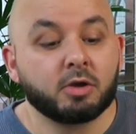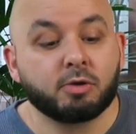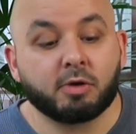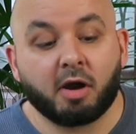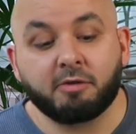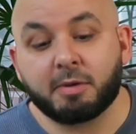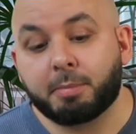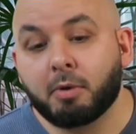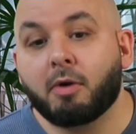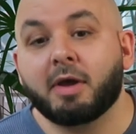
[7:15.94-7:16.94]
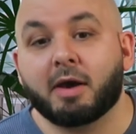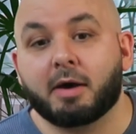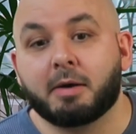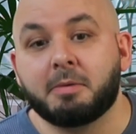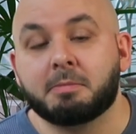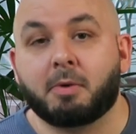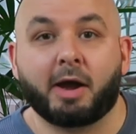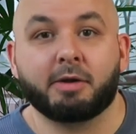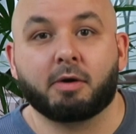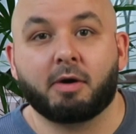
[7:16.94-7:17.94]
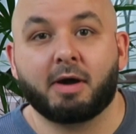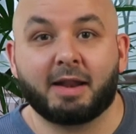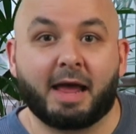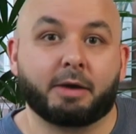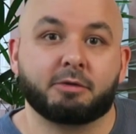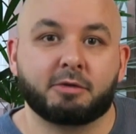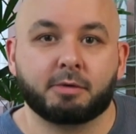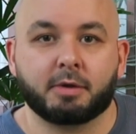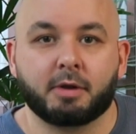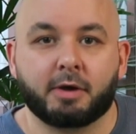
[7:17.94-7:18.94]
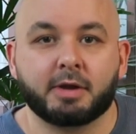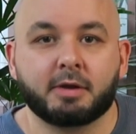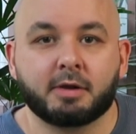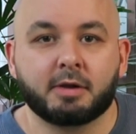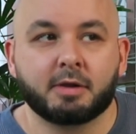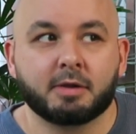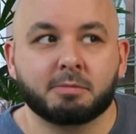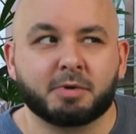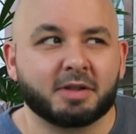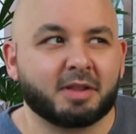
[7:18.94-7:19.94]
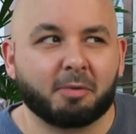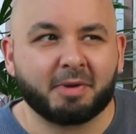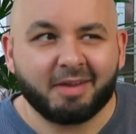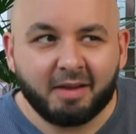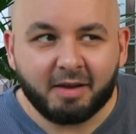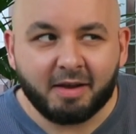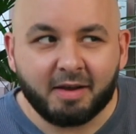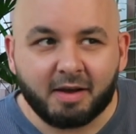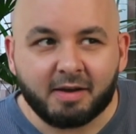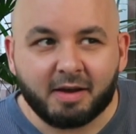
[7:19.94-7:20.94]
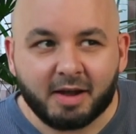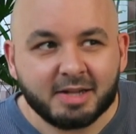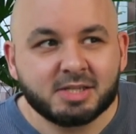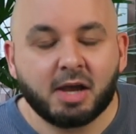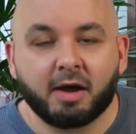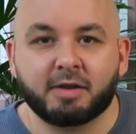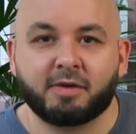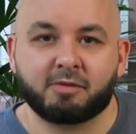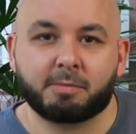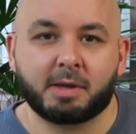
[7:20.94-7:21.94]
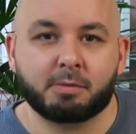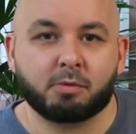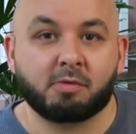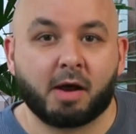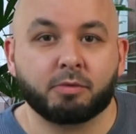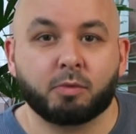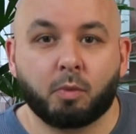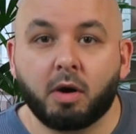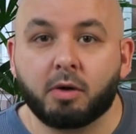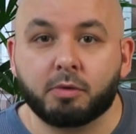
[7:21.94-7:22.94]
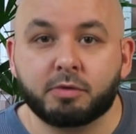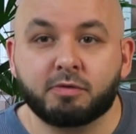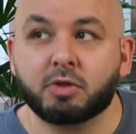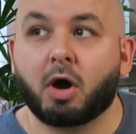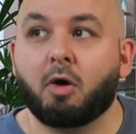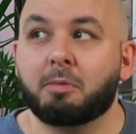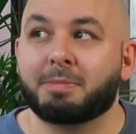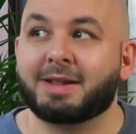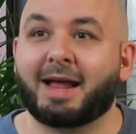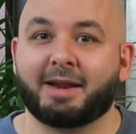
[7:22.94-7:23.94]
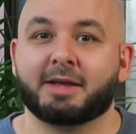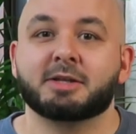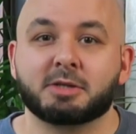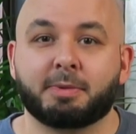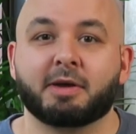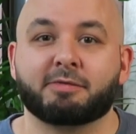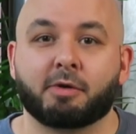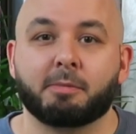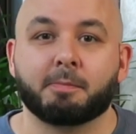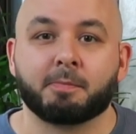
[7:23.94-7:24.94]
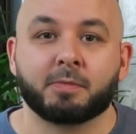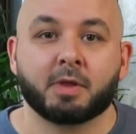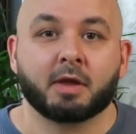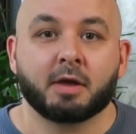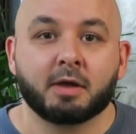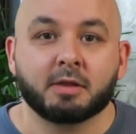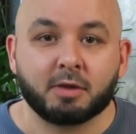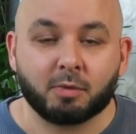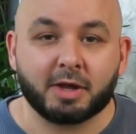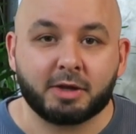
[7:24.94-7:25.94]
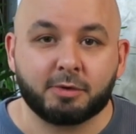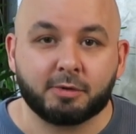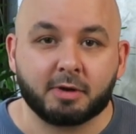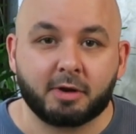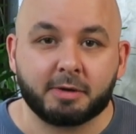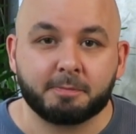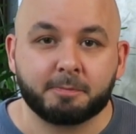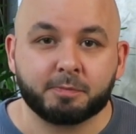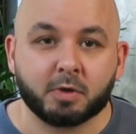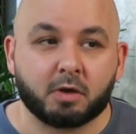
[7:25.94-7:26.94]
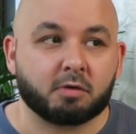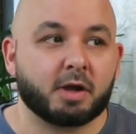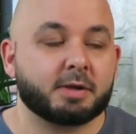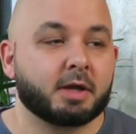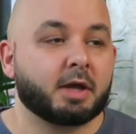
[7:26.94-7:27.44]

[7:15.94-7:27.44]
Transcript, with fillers: Your current employer might not allow you to do it online, but there'll be a ton of other people around the world. You've got the whole planet to pick from that will let you do it online, all right?